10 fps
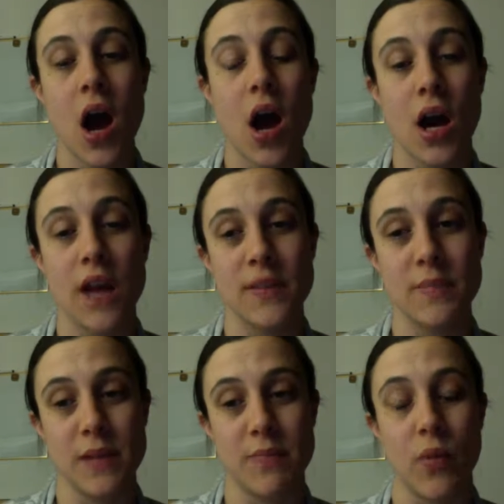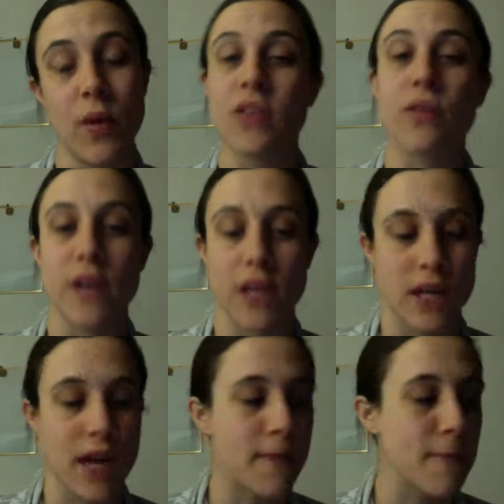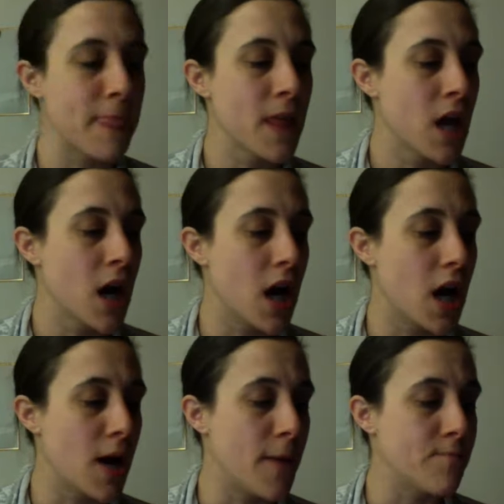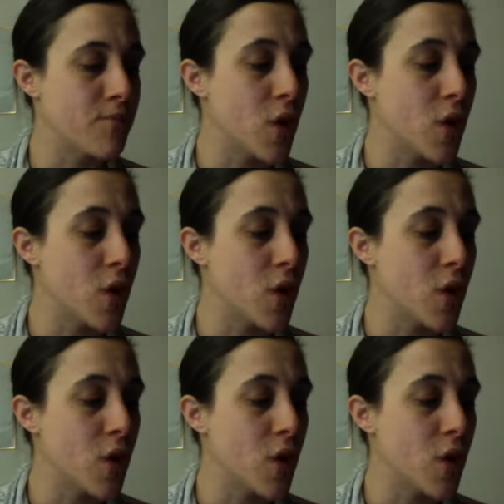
on the people when they're reading it.